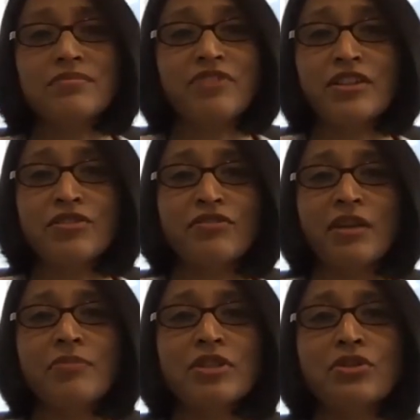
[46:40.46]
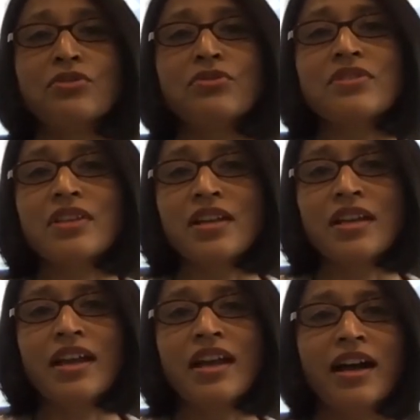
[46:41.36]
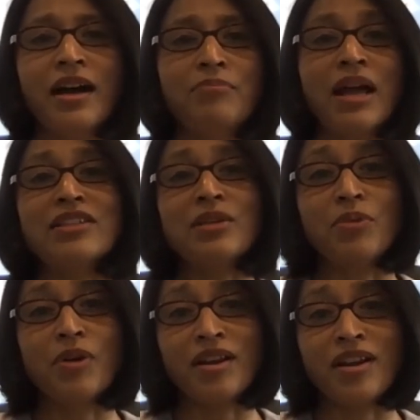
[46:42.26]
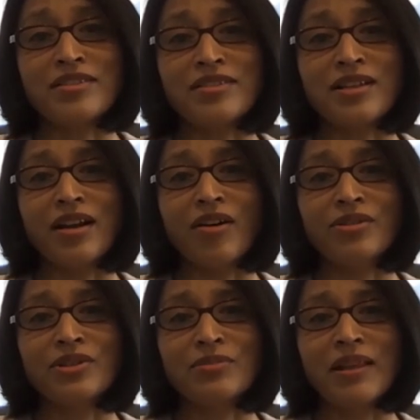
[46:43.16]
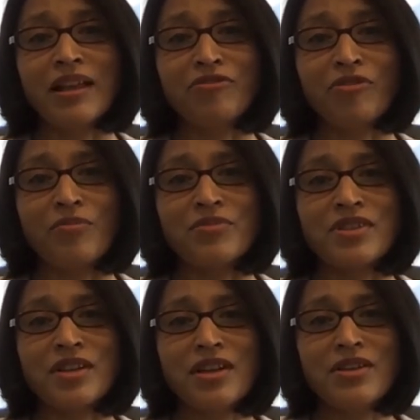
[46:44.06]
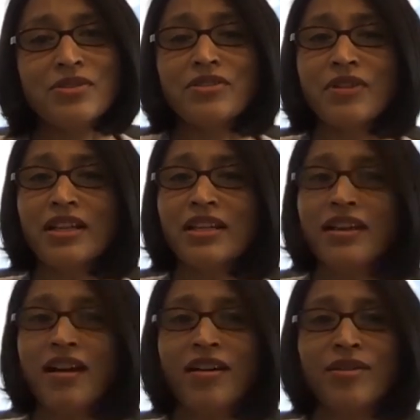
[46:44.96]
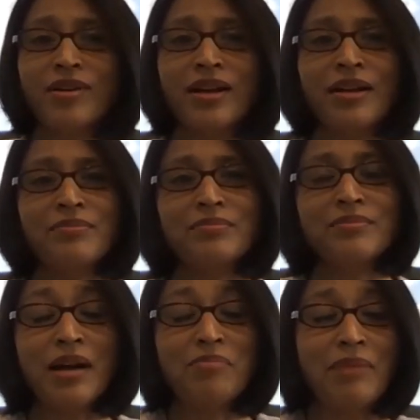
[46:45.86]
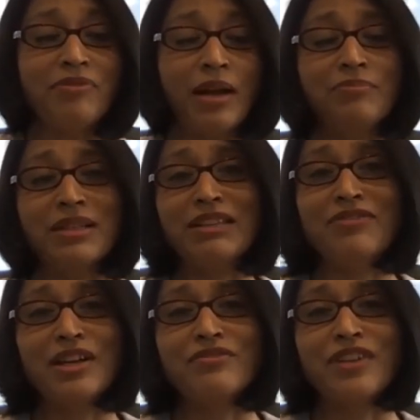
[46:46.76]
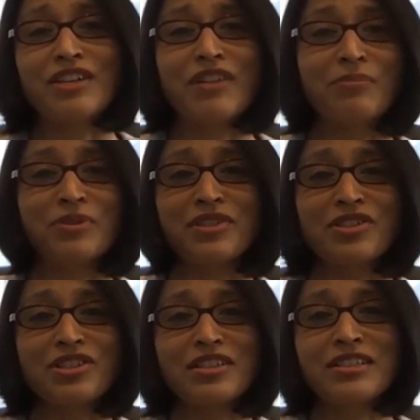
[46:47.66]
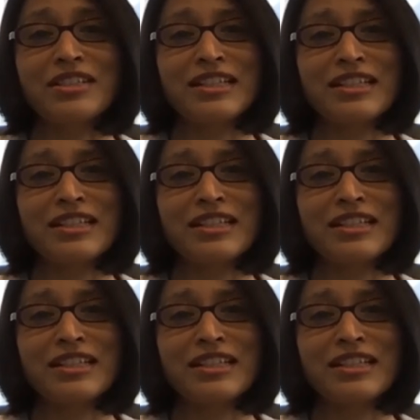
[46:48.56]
505b2s uh, uh, branded products uh, on those platforms. So it's really our, uh, uh, I, I, believe we are very well positioned.